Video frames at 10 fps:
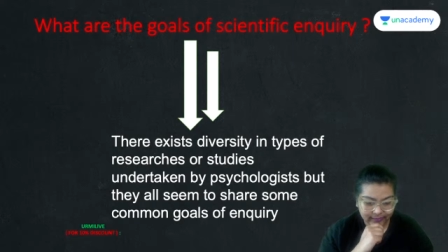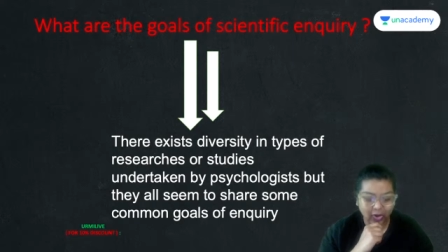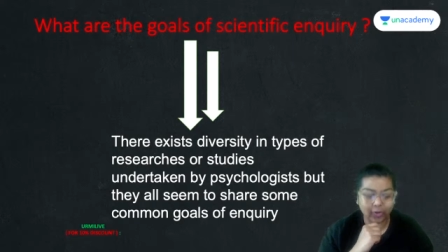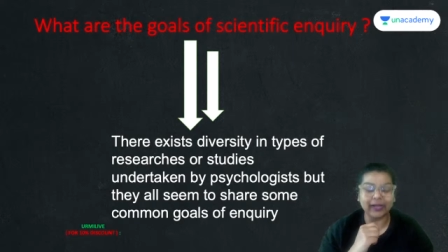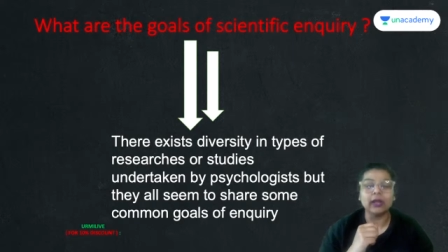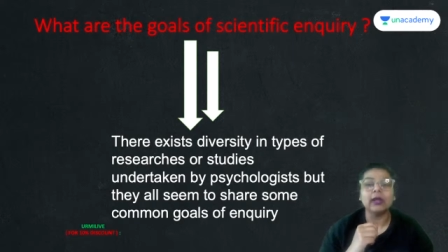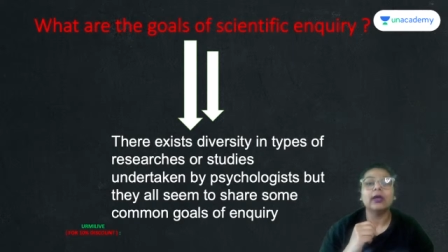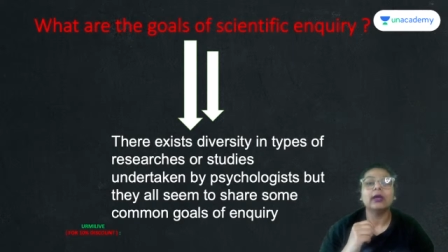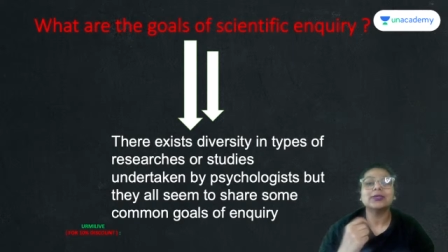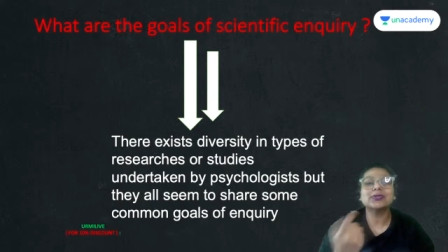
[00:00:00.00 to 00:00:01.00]
All right.
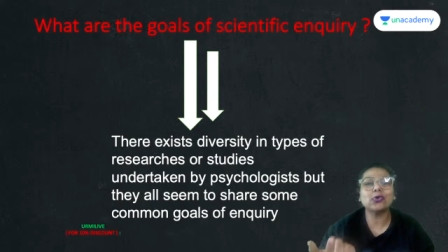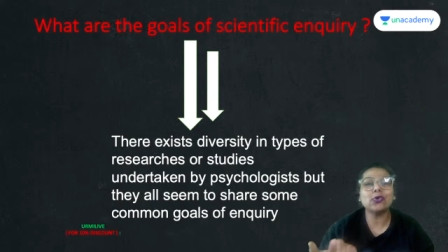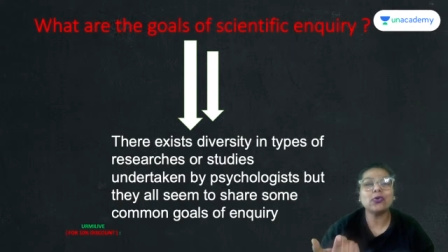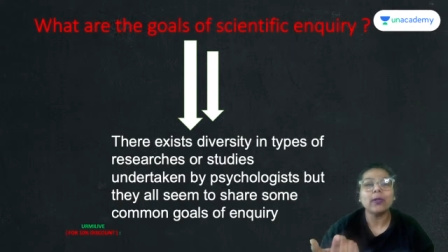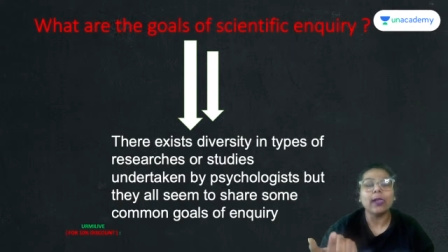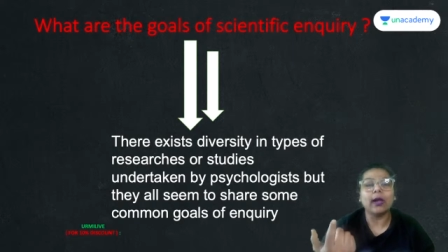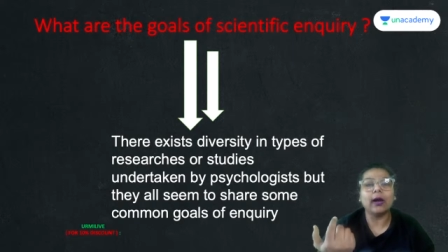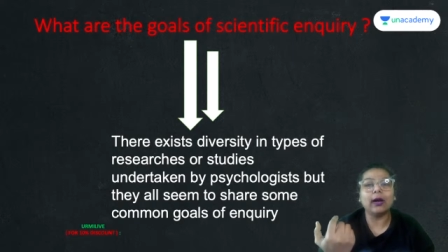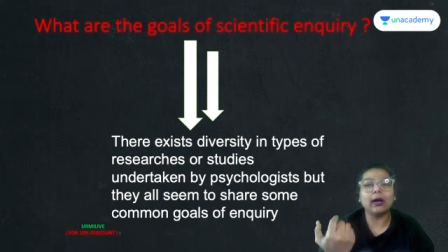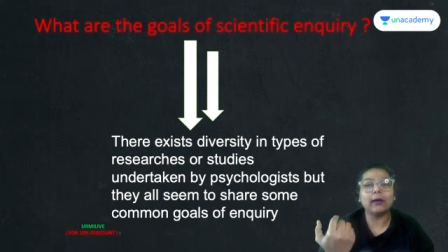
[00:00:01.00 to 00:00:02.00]
So,
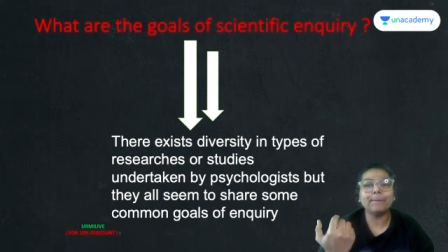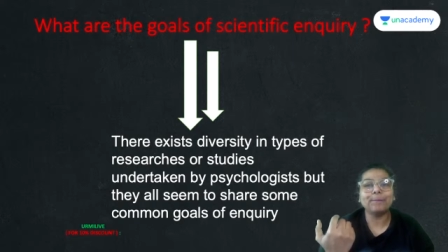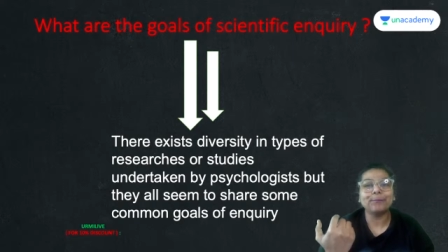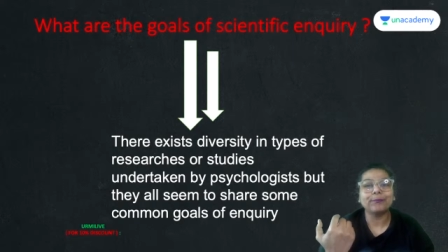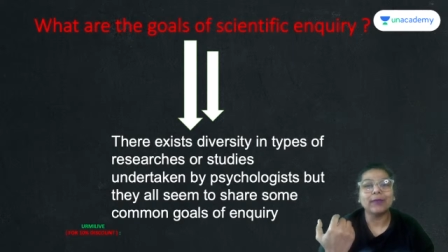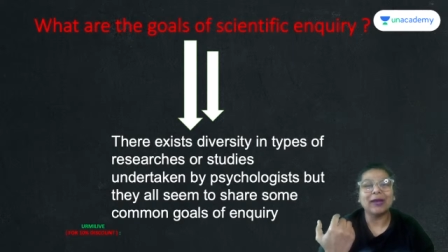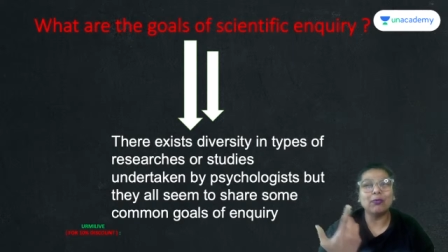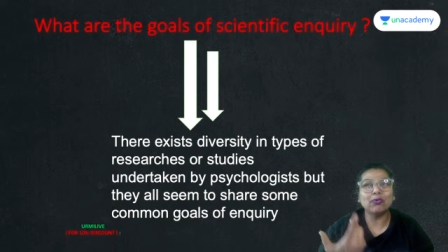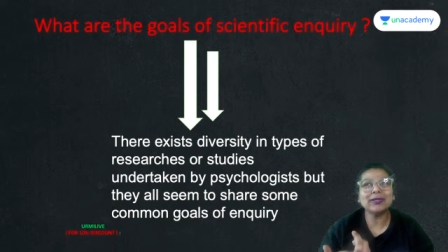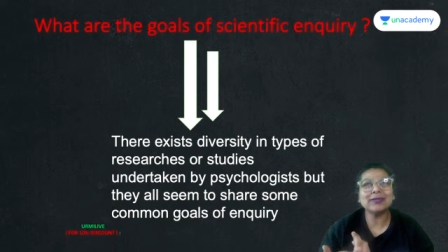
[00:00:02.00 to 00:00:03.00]

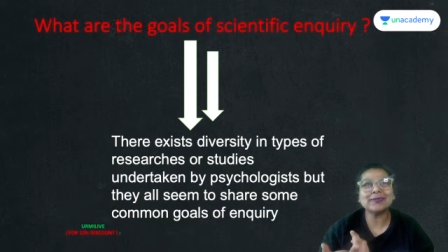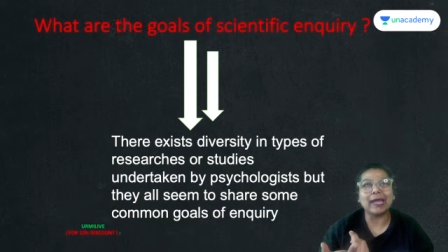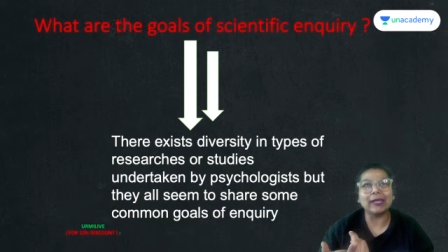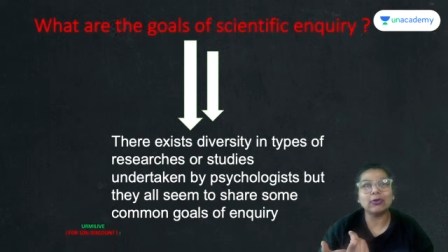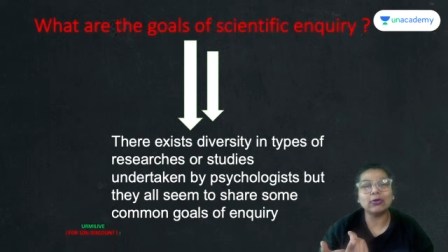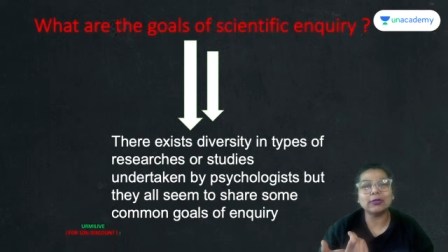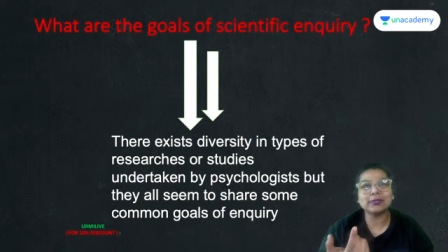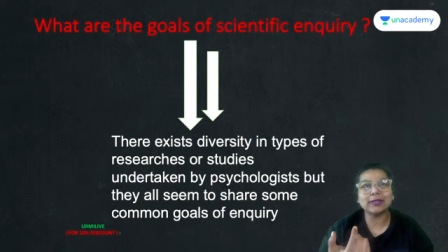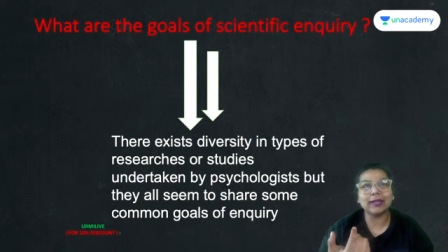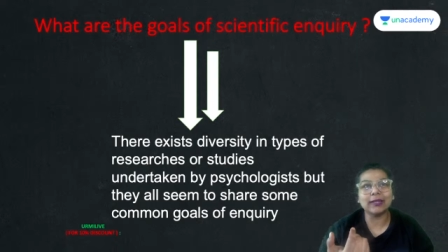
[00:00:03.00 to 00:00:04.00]
more than a
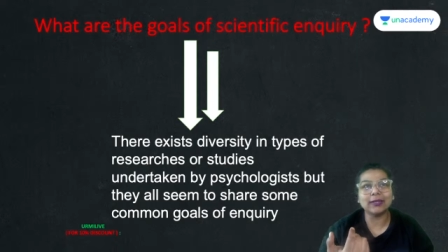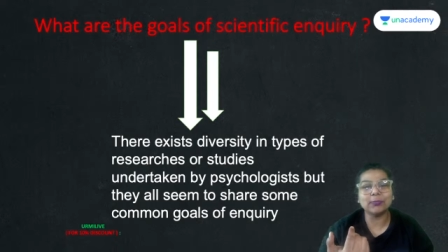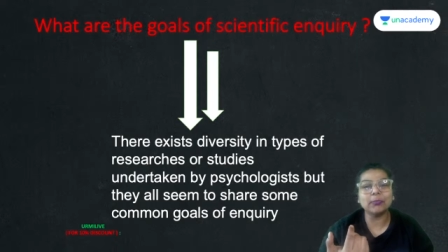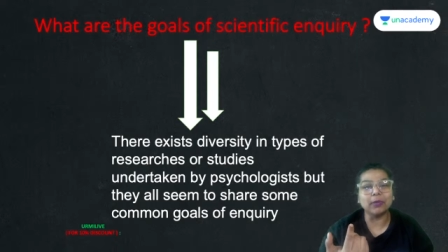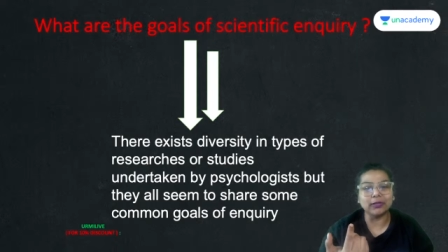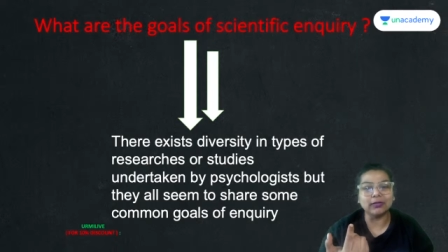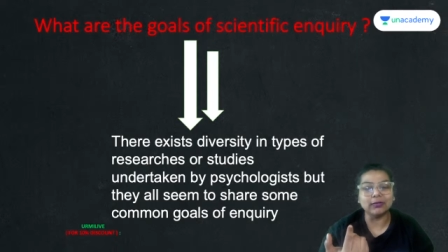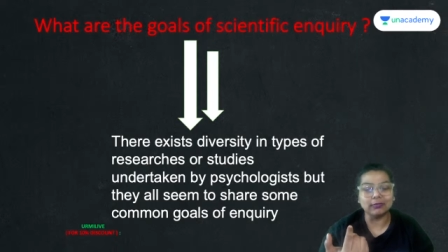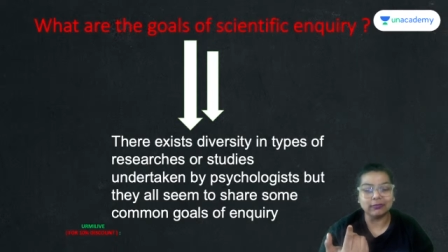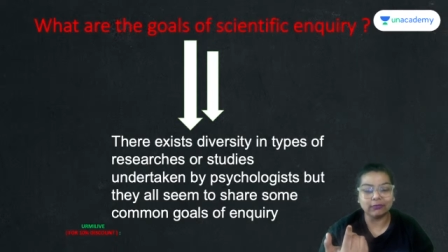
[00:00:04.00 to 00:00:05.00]
psychologist, I think I'm a mother.
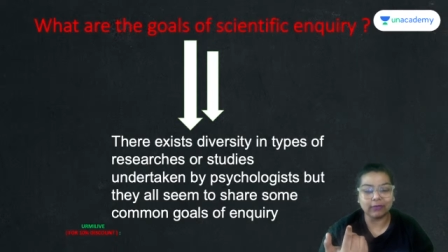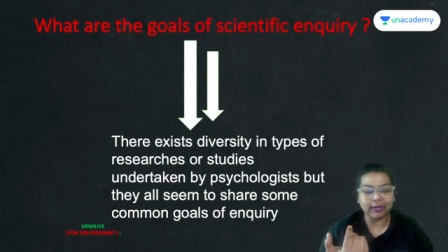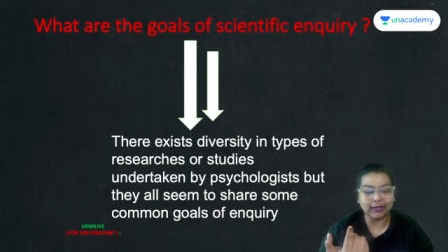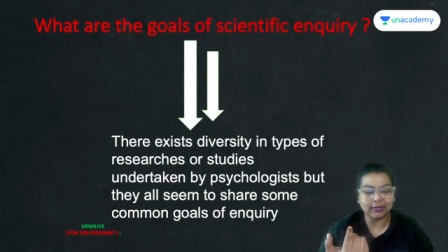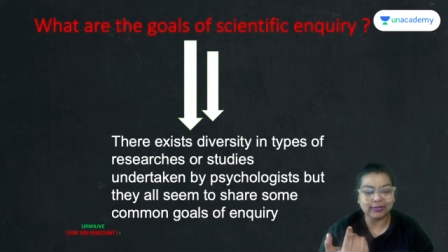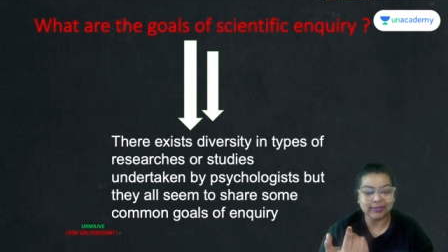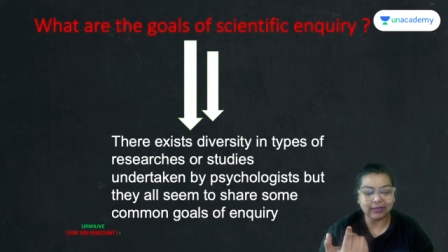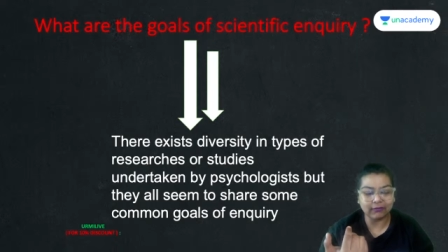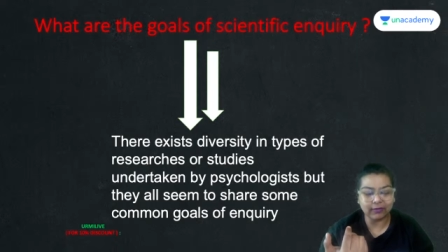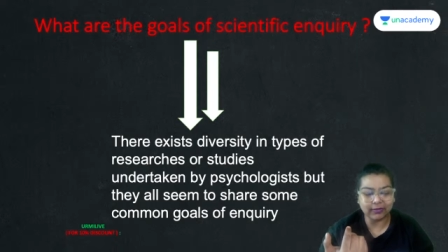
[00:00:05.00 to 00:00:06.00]
So I
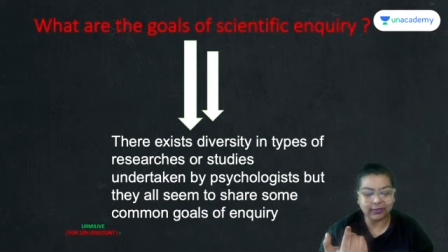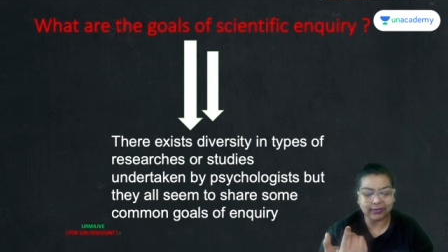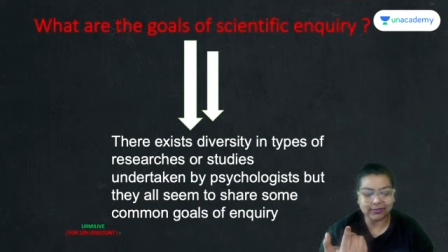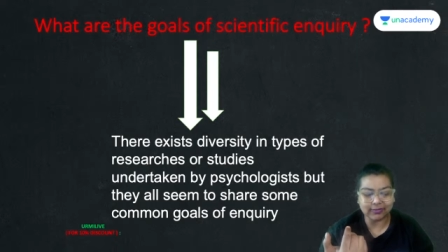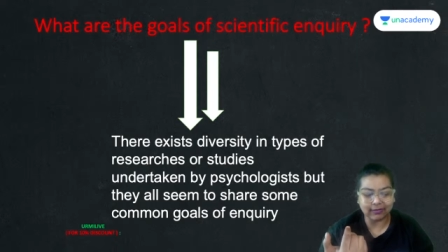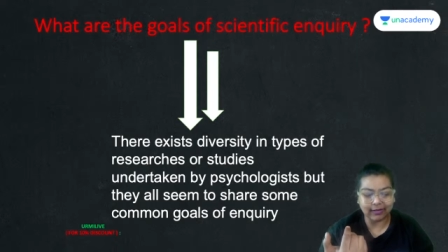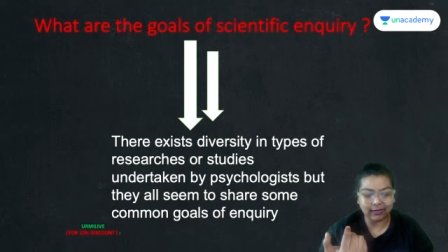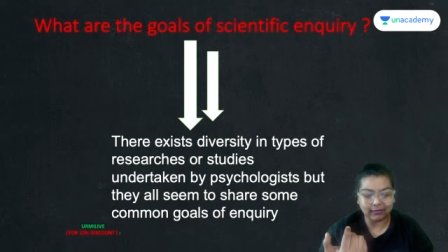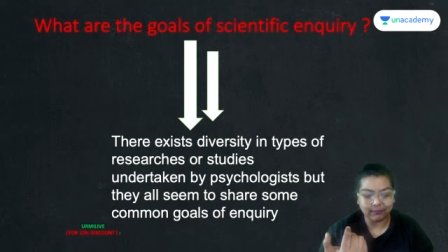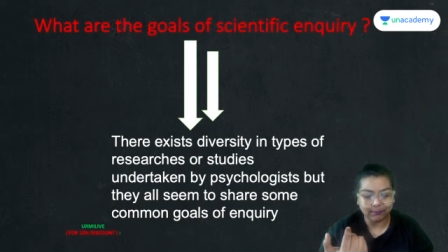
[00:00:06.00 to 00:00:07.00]
understand when the kids cry.
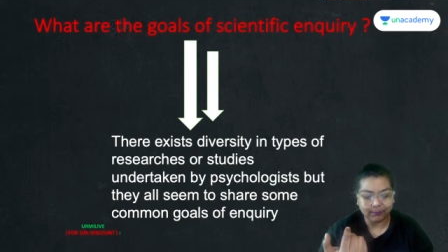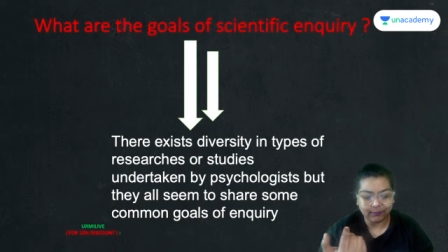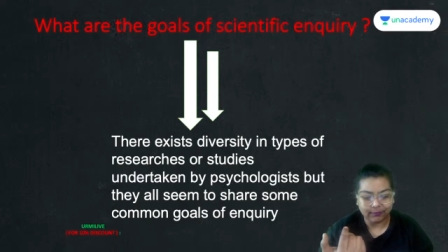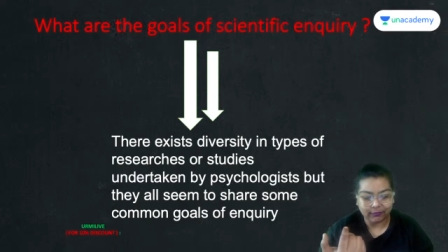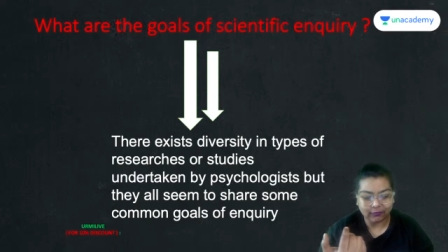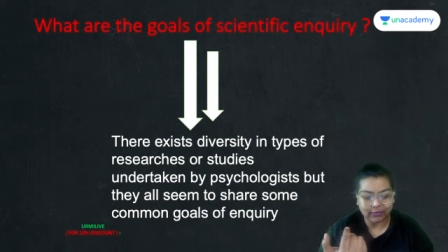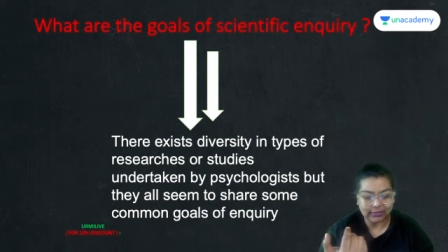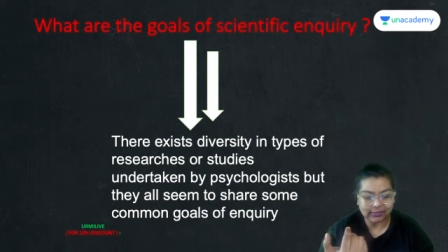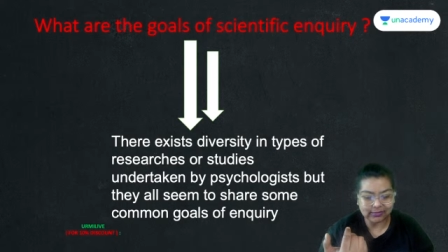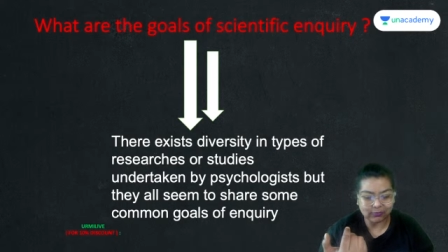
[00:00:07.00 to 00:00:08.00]
So
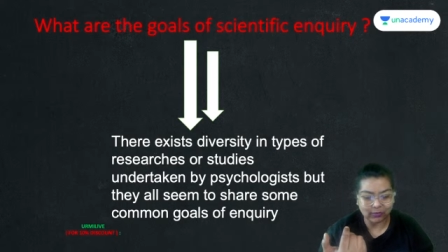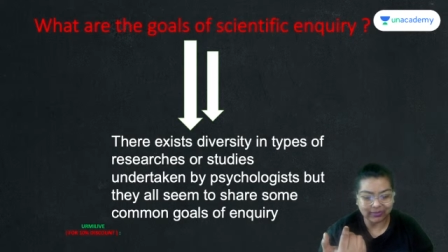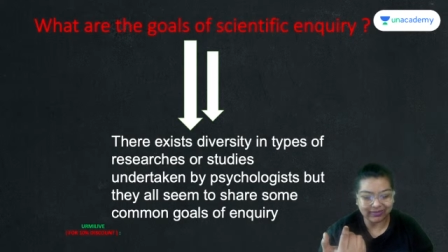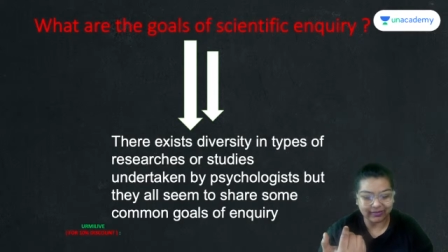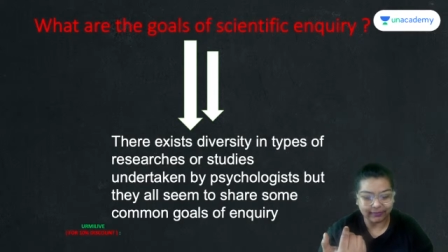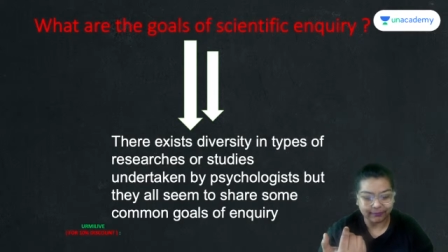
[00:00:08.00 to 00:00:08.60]
that's one thing.